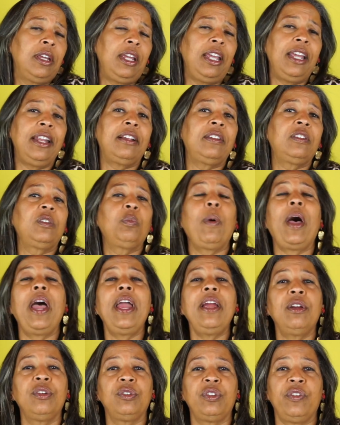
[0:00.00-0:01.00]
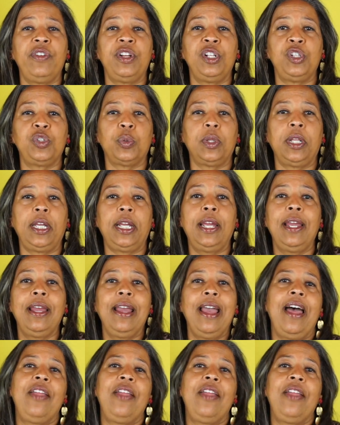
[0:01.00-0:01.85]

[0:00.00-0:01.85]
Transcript: it expires eventually,